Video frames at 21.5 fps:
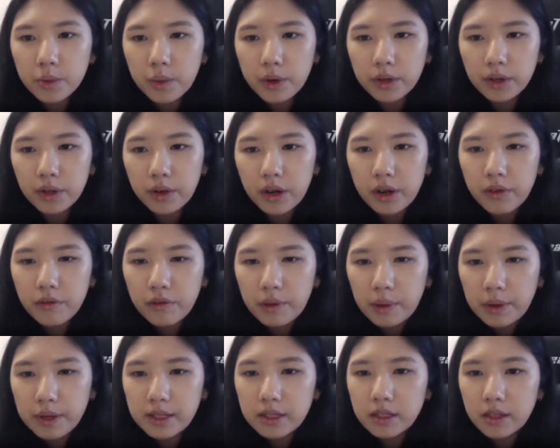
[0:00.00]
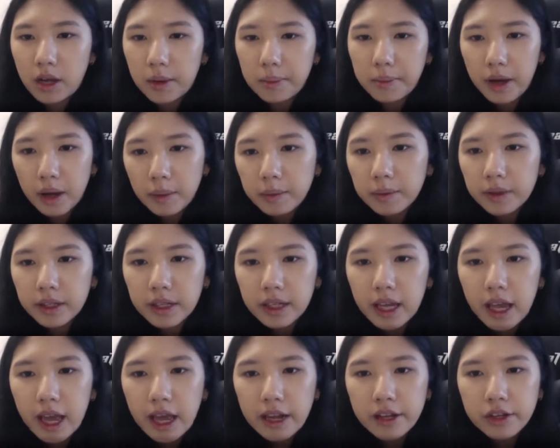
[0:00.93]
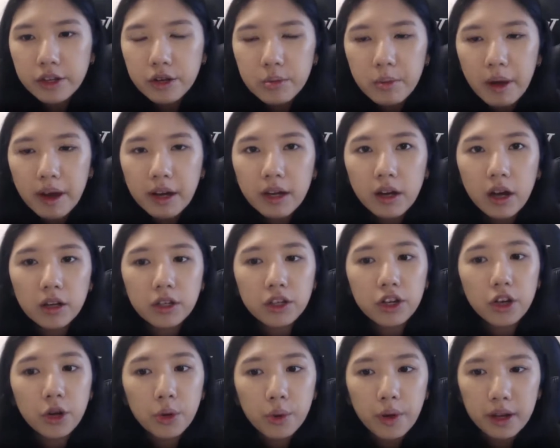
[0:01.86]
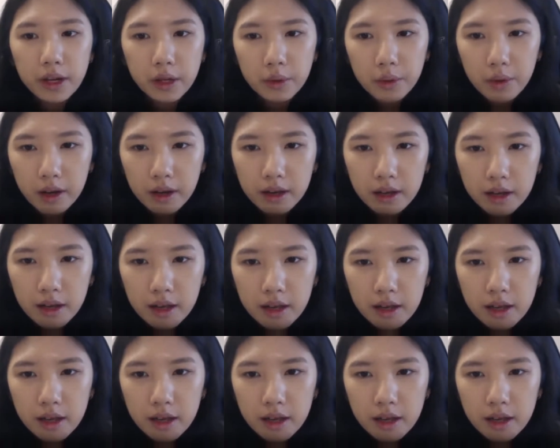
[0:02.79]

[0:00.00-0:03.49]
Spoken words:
where their info is not public and you might not know anyone?